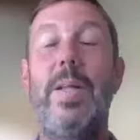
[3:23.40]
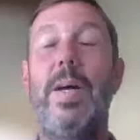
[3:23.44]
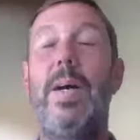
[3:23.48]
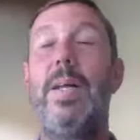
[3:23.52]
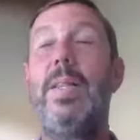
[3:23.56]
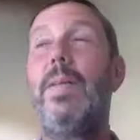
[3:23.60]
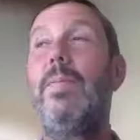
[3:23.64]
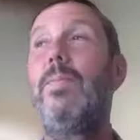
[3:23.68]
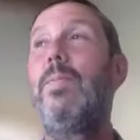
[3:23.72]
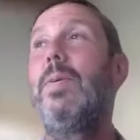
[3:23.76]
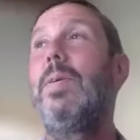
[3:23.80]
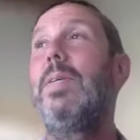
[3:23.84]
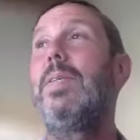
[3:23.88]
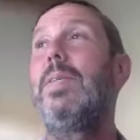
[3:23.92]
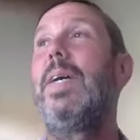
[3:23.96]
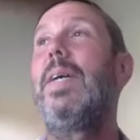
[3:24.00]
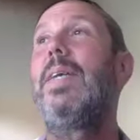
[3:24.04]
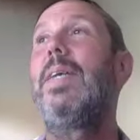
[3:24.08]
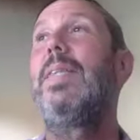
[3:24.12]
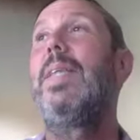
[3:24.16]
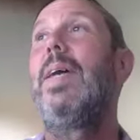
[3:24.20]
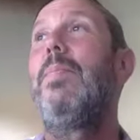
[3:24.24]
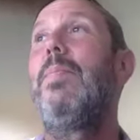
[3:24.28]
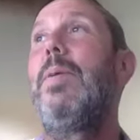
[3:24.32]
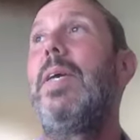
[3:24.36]
I love what you're
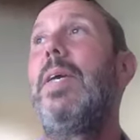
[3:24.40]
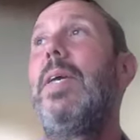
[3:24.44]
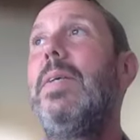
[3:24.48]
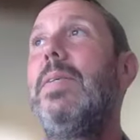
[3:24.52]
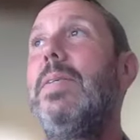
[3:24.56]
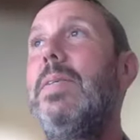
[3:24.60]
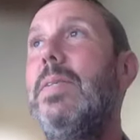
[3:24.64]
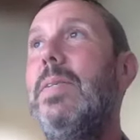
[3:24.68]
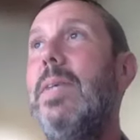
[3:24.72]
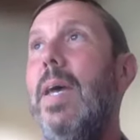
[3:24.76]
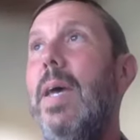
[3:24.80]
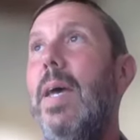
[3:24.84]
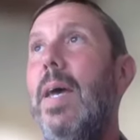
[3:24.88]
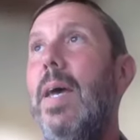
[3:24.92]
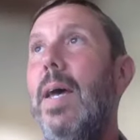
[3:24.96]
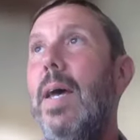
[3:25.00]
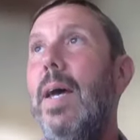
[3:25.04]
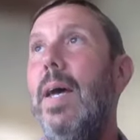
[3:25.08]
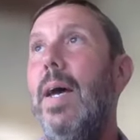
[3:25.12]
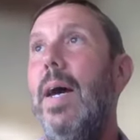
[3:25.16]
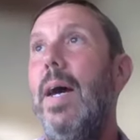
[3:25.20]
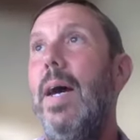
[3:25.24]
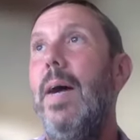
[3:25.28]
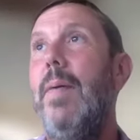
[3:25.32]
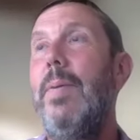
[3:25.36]
saying there because,
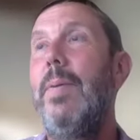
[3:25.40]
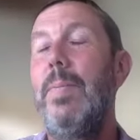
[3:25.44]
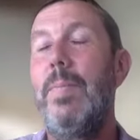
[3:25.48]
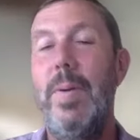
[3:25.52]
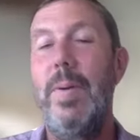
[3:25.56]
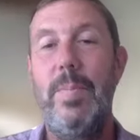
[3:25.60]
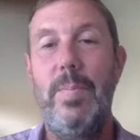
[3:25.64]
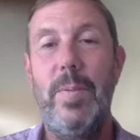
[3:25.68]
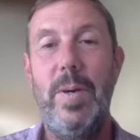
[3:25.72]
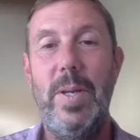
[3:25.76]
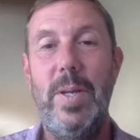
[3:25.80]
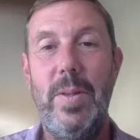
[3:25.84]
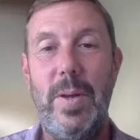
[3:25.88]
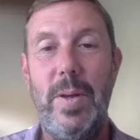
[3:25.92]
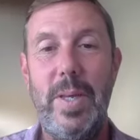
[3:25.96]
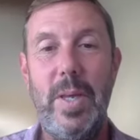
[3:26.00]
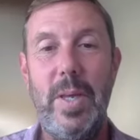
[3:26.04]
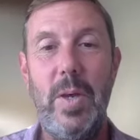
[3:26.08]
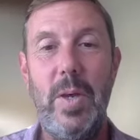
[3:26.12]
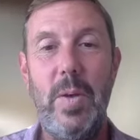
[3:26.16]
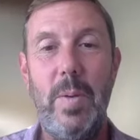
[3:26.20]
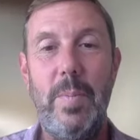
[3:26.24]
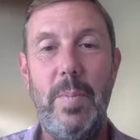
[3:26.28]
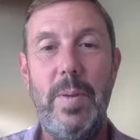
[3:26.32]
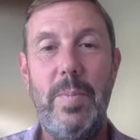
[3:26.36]
I mean, we're like
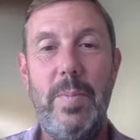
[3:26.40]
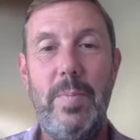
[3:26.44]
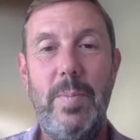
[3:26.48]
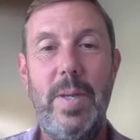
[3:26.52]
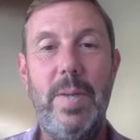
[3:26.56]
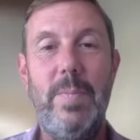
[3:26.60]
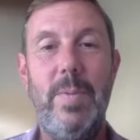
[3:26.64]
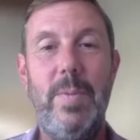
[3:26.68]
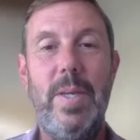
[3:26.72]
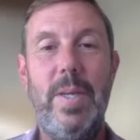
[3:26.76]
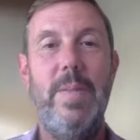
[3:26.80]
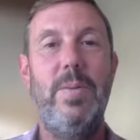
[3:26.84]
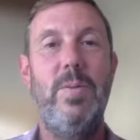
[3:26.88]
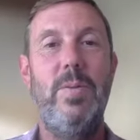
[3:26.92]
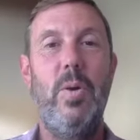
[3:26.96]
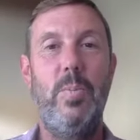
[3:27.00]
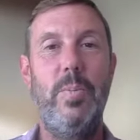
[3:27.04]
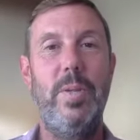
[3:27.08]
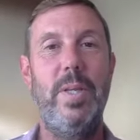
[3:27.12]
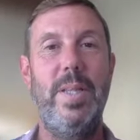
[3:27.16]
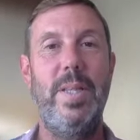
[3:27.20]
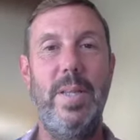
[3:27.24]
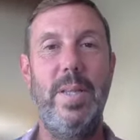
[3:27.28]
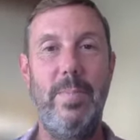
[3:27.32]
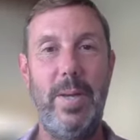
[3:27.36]
you. I mean, we
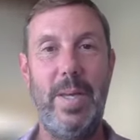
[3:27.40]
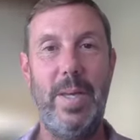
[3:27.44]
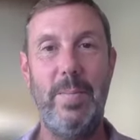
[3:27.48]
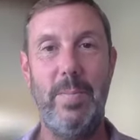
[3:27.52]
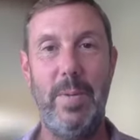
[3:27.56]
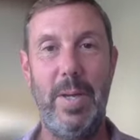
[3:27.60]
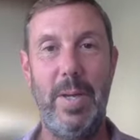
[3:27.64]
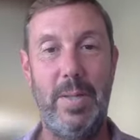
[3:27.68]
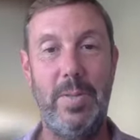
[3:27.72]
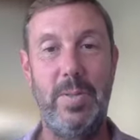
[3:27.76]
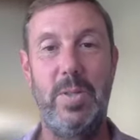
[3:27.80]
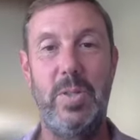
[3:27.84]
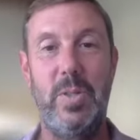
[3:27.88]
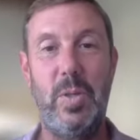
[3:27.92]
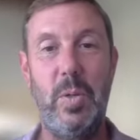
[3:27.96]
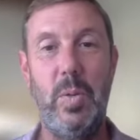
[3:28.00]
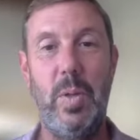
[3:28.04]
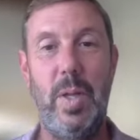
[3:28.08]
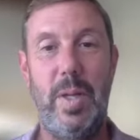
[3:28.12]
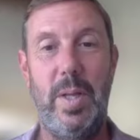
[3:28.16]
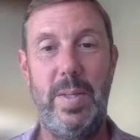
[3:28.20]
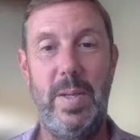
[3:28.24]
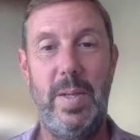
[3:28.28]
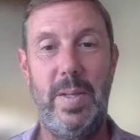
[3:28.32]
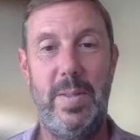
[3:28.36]
nominally we
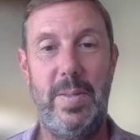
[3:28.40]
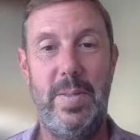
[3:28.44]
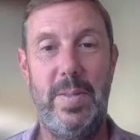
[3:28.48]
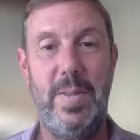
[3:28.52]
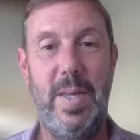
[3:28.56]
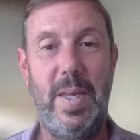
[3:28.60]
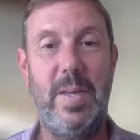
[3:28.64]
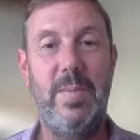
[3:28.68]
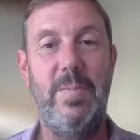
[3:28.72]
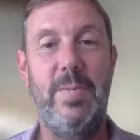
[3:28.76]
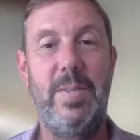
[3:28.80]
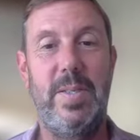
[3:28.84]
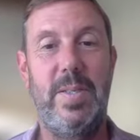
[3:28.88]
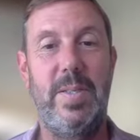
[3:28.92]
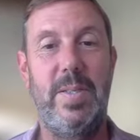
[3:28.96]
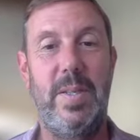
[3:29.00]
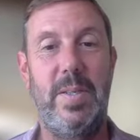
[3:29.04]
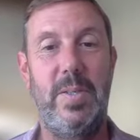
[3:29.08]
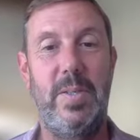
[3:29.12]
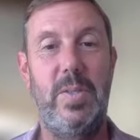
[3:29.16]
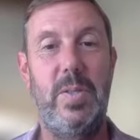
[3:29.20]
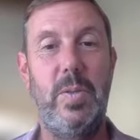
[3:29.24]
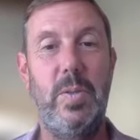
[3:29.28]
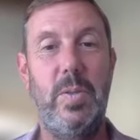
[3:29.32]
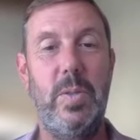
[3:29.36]
unschool. I think of us as
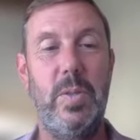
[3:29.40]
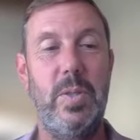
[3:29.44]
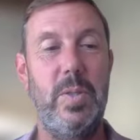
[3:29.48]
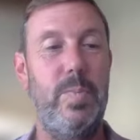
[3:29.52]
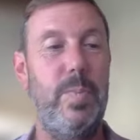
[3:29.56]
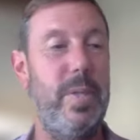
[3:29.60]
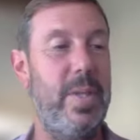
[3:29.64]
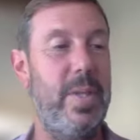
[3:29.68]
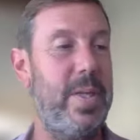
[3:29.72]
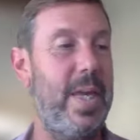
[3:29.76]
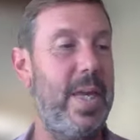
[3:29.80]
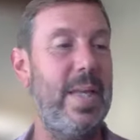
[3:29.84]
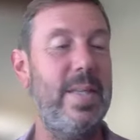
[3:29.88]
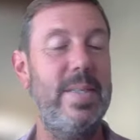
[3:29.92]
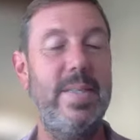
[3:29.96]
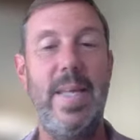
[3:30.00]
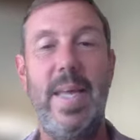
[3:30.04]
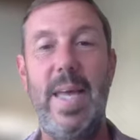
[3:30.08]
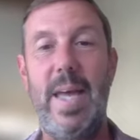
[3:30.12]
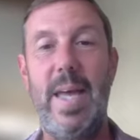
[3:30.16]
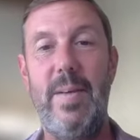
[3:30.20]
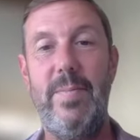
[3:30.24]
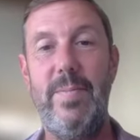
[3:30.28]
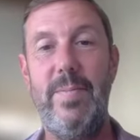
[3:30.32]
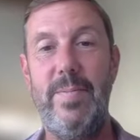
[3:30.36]
unschoolers, but the kids they
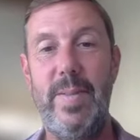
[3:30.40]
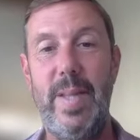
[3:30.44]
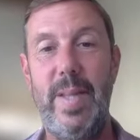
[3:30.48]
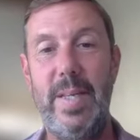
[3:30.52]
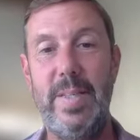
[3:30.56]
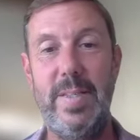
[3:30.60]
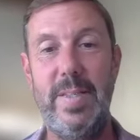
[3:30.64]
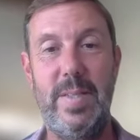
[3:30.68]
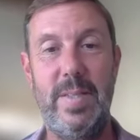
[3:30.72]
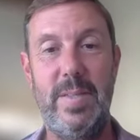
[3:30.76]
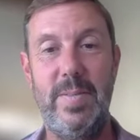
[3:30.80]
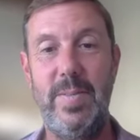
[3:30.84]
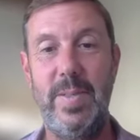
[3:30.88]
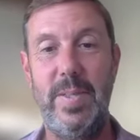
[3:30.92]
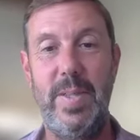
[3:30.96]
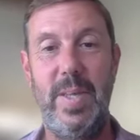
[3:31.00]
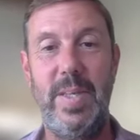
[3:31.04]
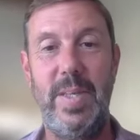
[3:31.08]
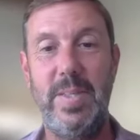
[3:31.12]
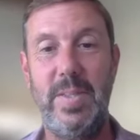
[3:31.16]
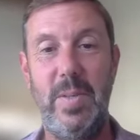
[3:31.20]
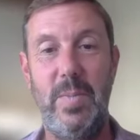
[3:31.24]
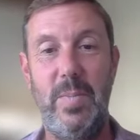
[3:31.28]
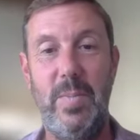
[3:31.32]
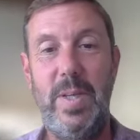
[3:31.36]
have lessons for
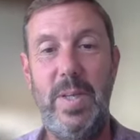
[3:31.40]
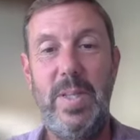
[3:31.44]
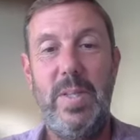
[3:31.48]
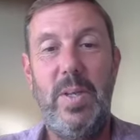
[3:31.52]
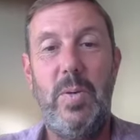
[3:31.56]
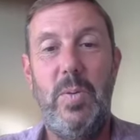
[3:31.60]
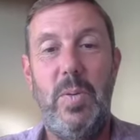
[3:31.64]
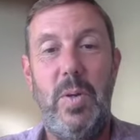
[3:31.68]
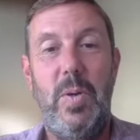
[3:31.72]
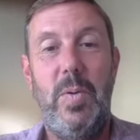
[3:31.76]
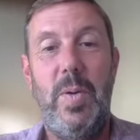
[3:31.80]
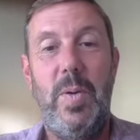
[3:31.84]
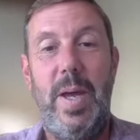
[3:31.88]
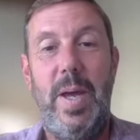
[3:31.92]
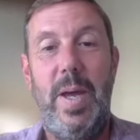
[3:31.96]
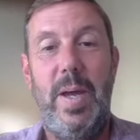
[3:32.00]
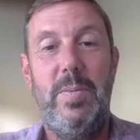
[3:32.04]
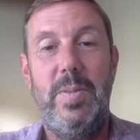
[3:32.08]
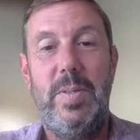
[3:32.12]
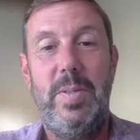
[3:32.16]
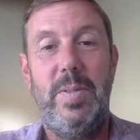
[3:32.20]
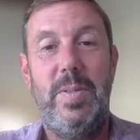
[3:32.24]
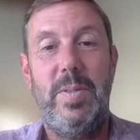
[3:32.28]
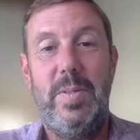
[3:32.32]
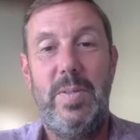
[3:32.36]
things that we don't know how
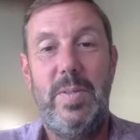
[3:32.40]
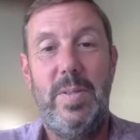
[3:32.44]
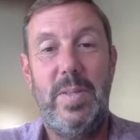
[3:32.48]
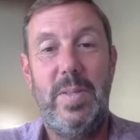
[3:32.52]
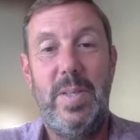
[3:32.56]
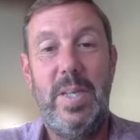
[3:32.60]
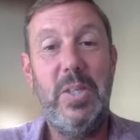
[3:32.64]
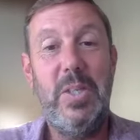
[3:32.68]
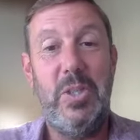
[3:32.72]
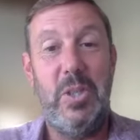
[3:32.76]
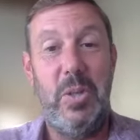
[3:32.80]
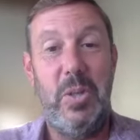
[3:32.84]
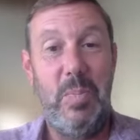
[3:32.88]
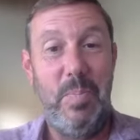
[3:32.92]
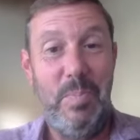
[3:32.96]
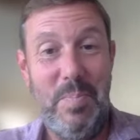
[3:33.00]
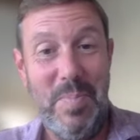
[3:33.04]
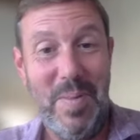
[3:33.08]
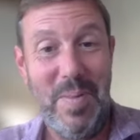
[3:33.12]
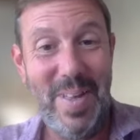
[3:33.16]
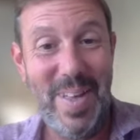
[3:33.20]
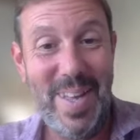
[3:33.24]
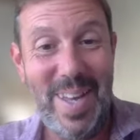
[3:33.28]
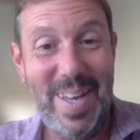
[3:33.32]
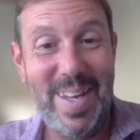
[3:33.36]
to teach them,
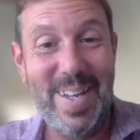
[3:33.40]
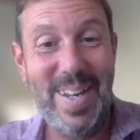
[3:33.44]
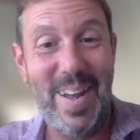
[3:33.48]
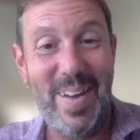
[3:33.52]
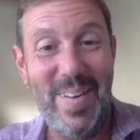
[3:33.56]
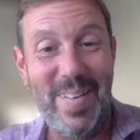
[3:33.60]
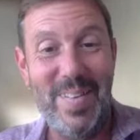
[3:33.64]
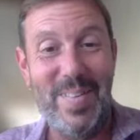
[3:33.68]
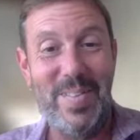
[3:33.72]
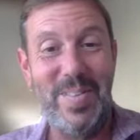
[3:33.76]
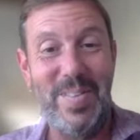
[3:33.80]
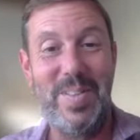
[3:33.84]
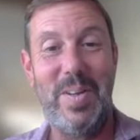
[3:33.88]
on